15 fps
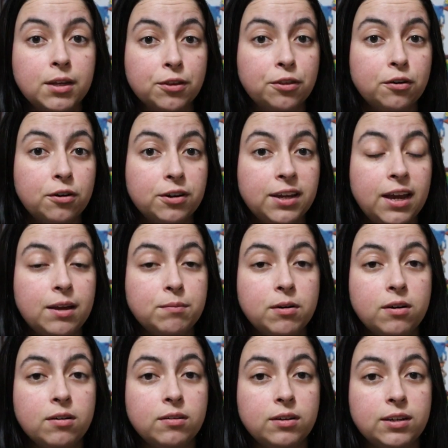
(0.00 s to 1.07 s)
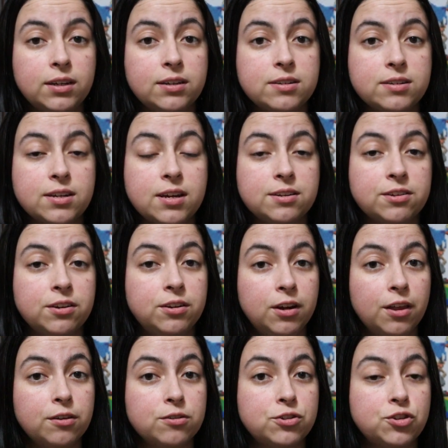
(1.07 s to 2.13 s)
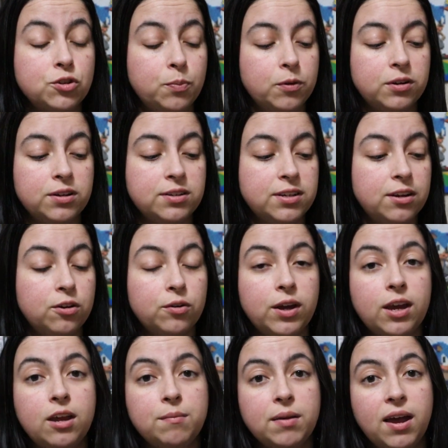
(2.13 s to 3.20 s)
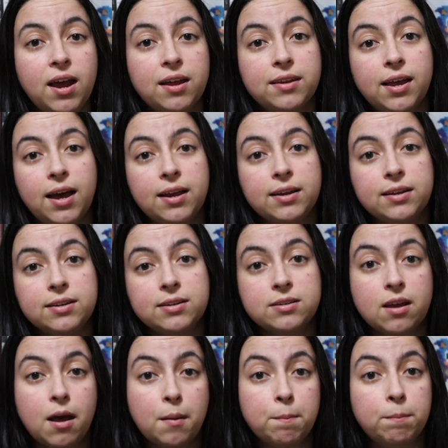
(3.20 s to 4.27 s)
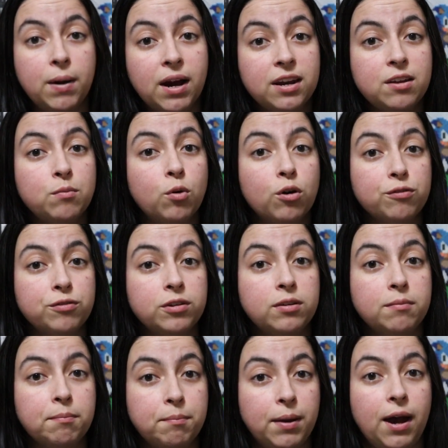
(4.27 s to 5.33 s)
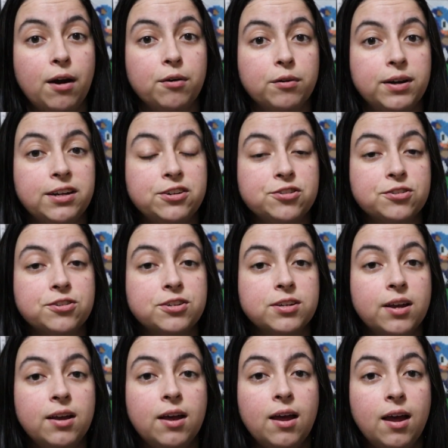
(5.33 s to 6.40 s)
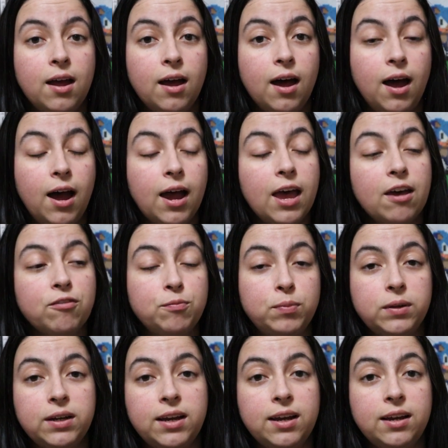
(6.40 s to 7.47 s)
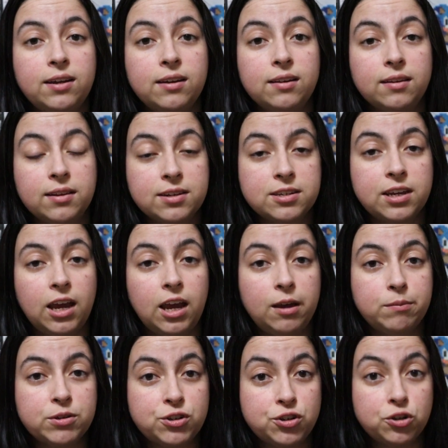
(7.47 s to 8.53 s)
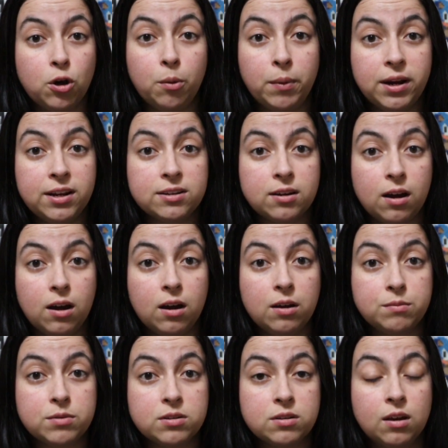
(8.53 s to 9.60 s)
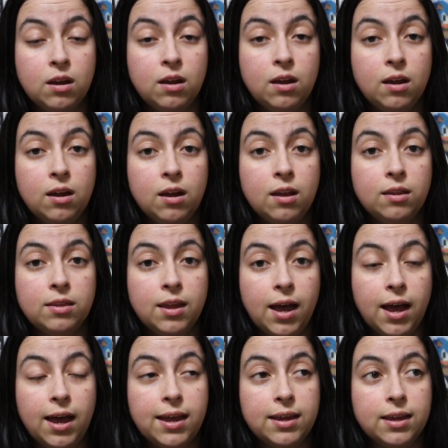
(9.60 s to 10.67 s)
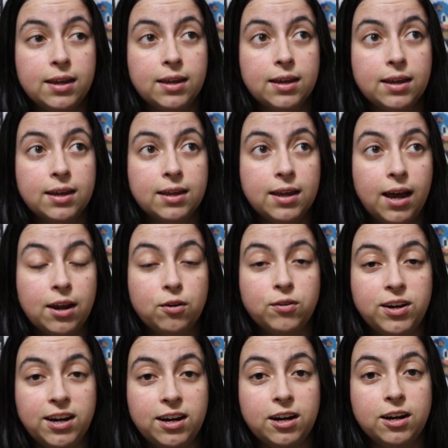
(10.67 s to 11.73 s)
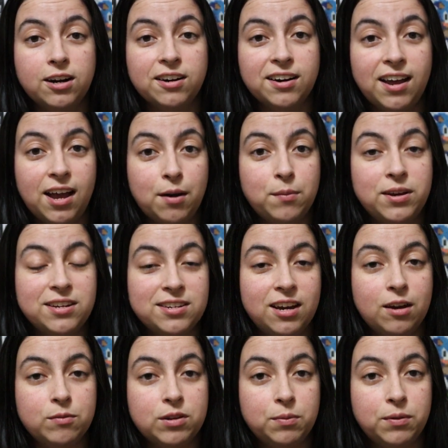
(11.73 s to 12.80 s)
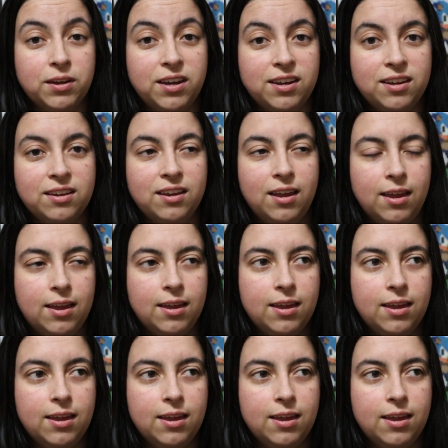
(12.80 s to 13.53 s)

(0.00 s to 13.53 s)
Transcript: The third game on the list is another Super Nintendo game, and that is Mighty Morphin Power Rangers. I have played this game so many times that I don't care how many times I played it,